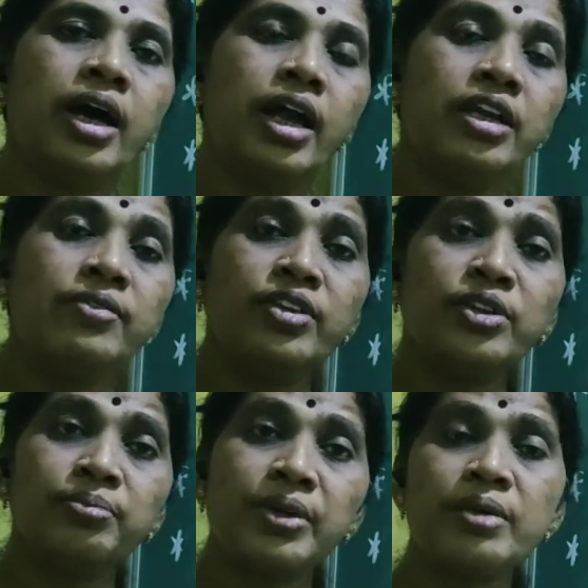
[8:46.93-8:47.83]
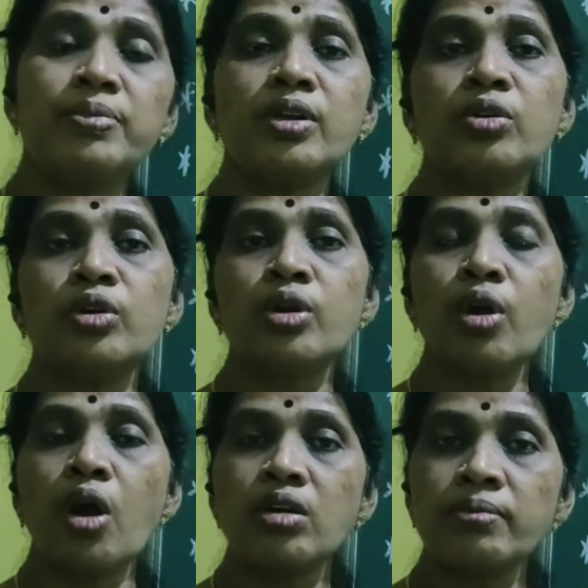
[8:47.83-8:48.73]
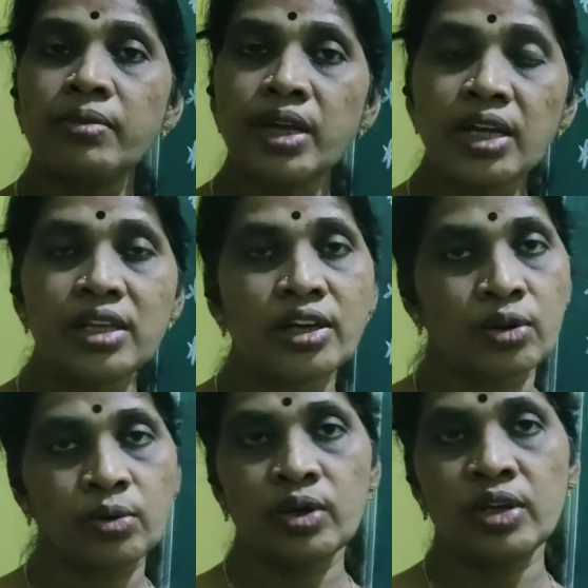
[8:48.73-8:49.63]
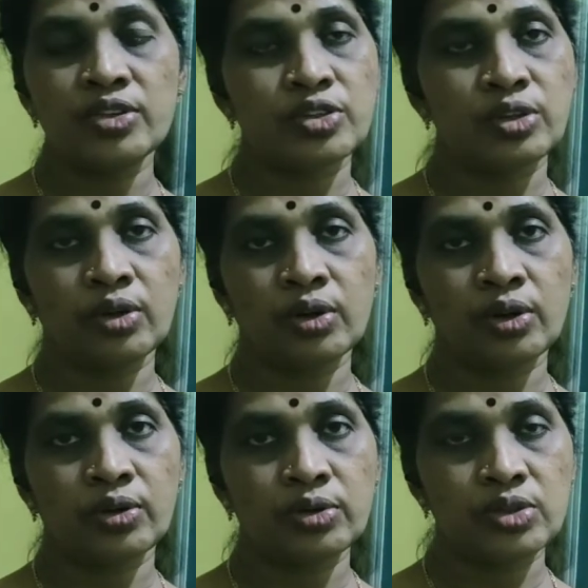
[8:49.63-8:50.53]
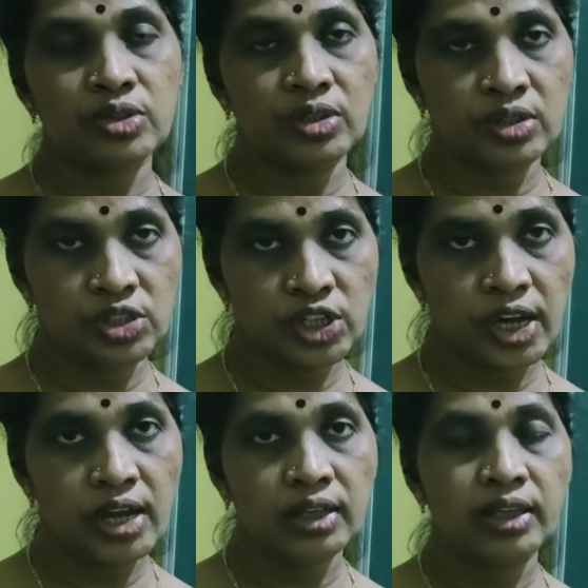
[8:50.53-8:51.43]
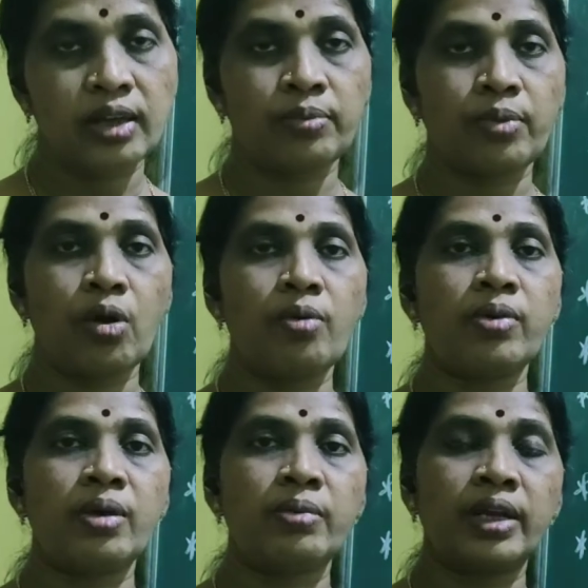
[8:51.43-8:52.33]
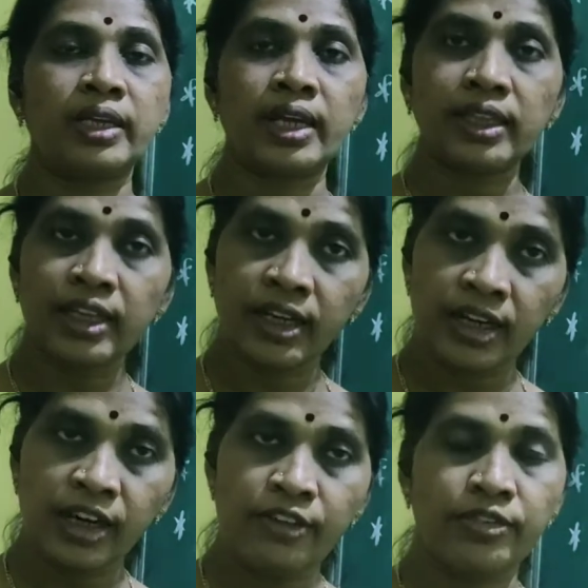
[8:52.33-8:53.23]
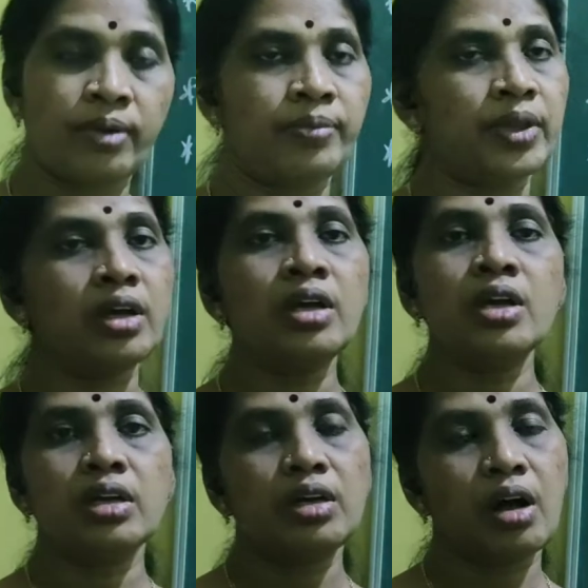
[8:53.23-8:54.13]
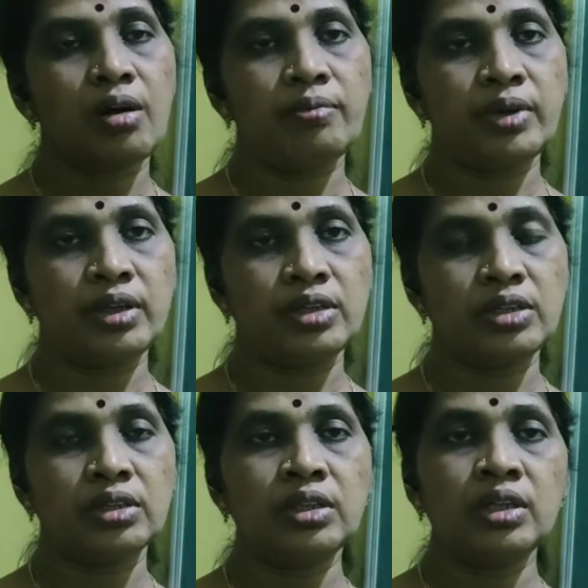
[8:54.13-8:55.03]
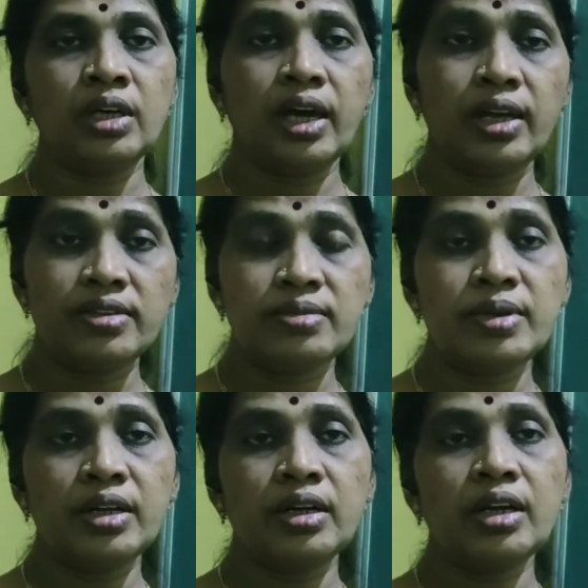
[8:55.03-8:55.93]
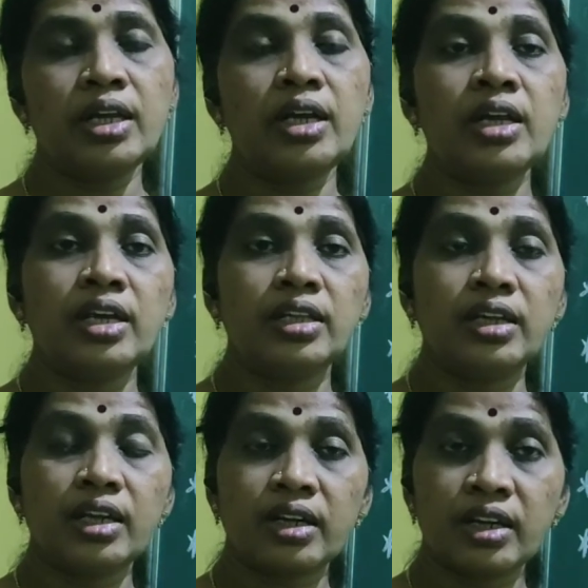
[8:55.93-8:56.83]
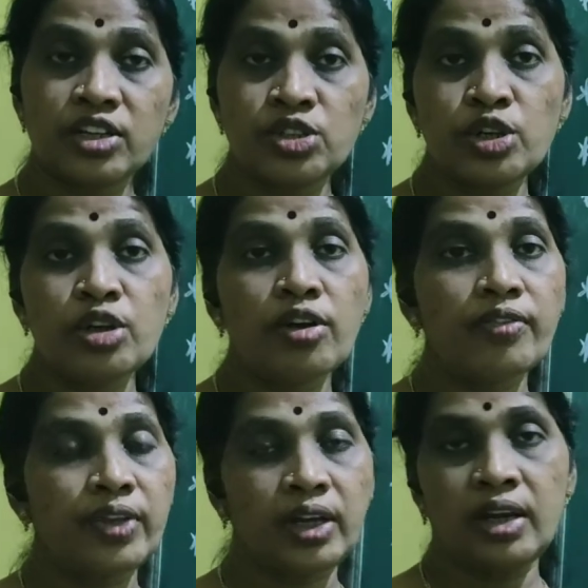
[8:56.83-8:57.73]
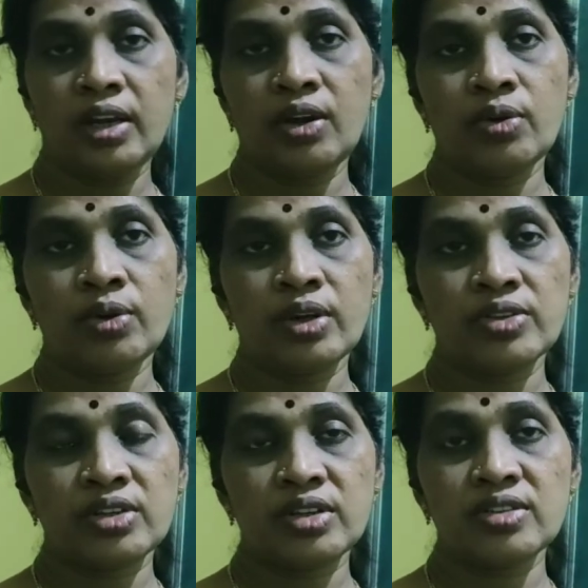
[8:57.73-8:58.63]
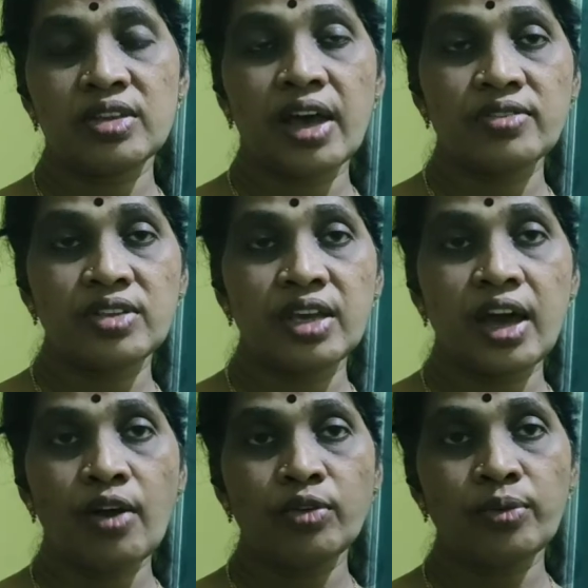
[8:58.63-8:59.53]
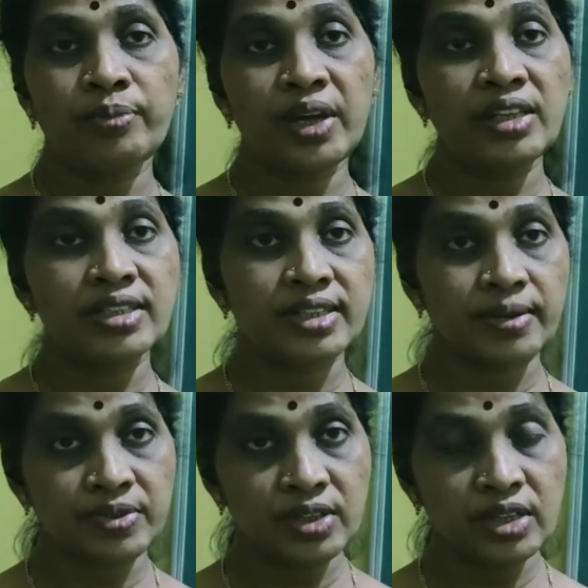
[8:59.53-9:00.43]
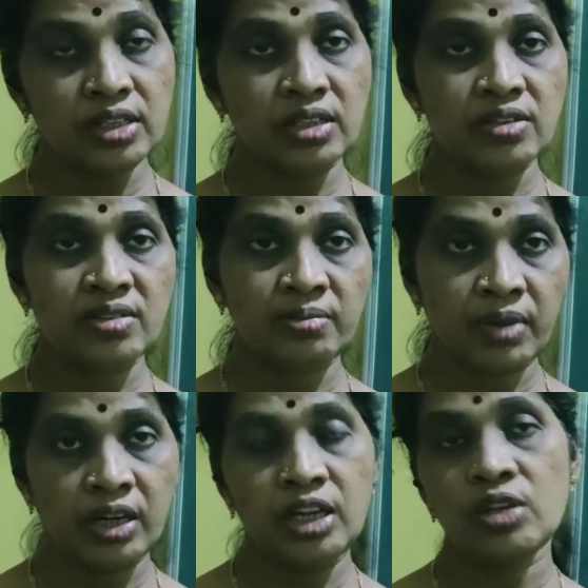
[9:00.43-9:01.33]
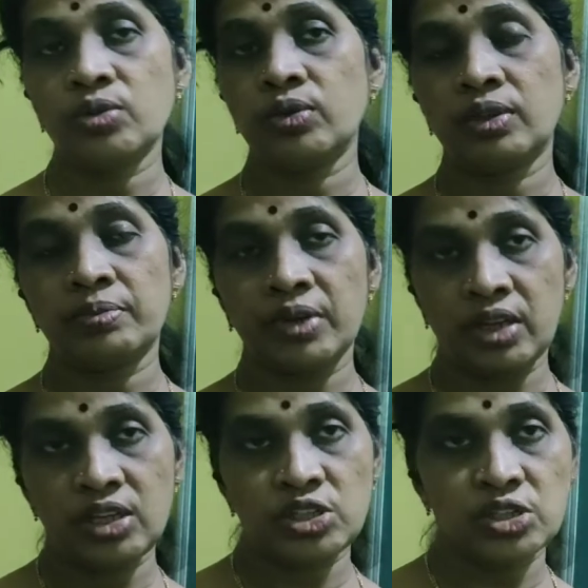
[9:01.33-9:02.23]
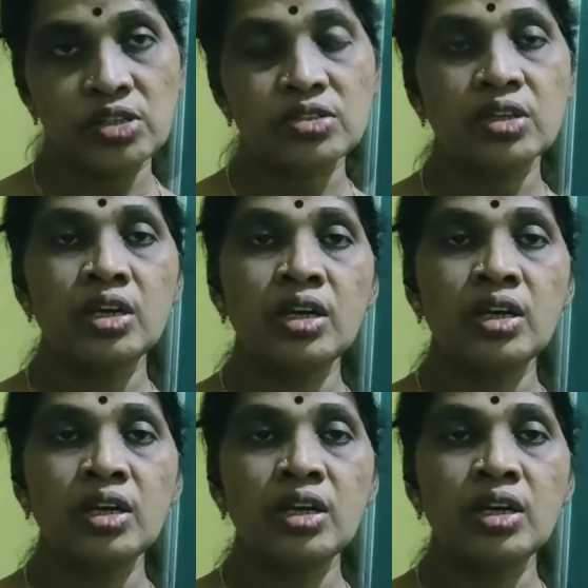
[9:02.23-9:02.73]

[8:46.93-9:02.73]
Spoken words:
And even the people could not meet their rulers in order to share their problem and get the relief from the government. And similarly, the treasury of the Indian rulers, that is, as they have to pay the subsidy, that is the money to the Britishers,